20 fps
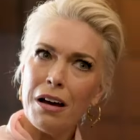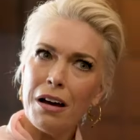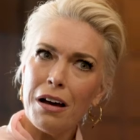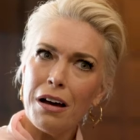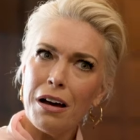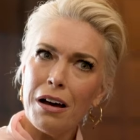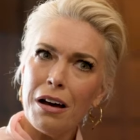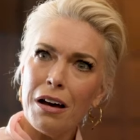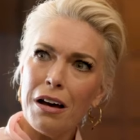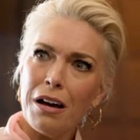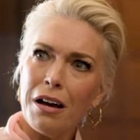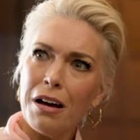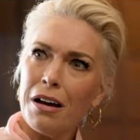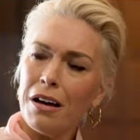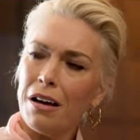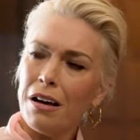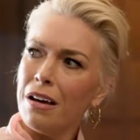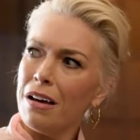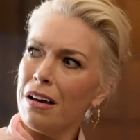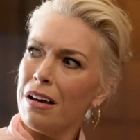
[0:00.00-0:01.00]

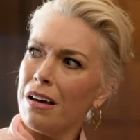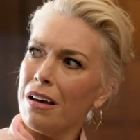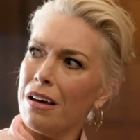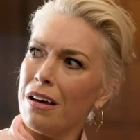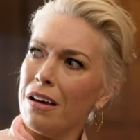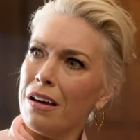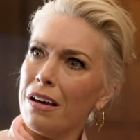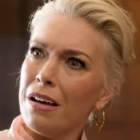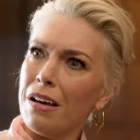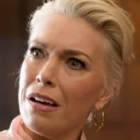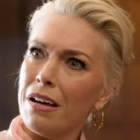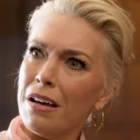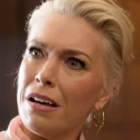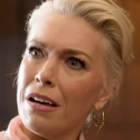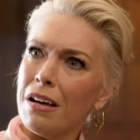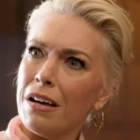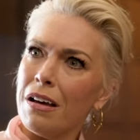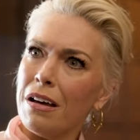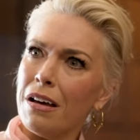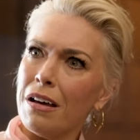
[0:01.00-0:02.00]

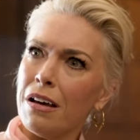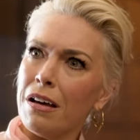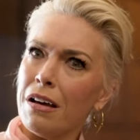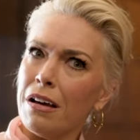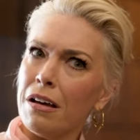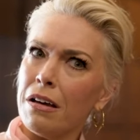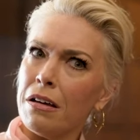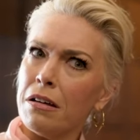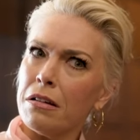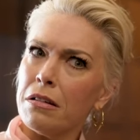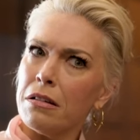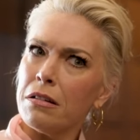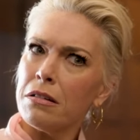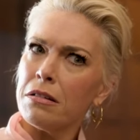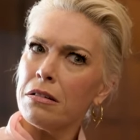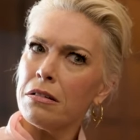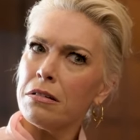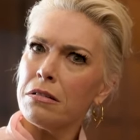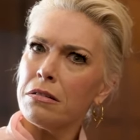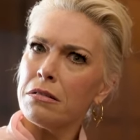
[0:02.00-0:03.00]

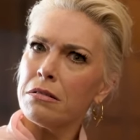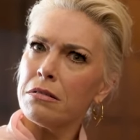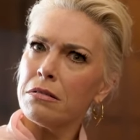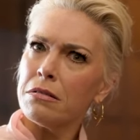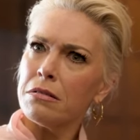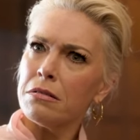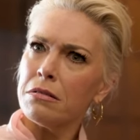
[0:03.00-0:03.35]
Nobody speaks.